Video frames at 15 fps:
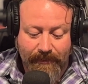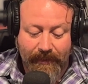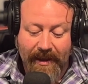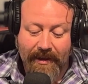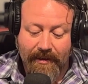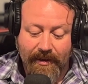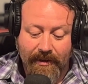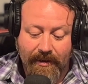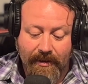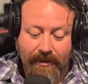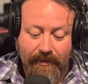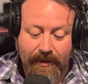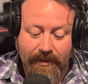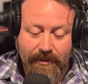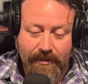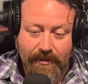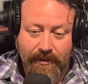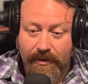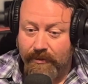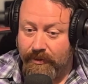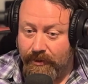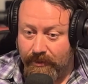mainly going to
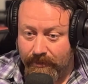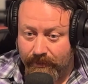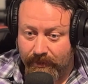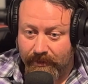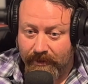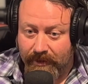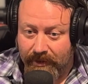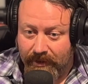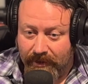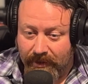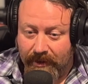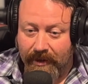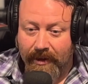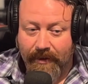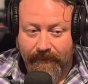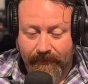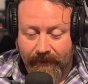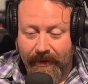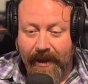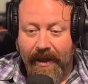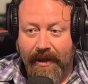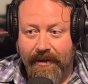YouTube for
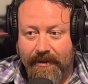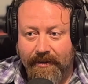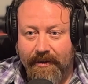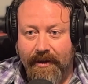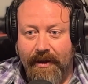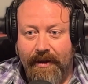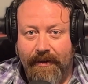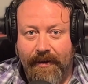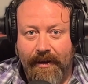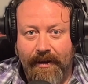that. And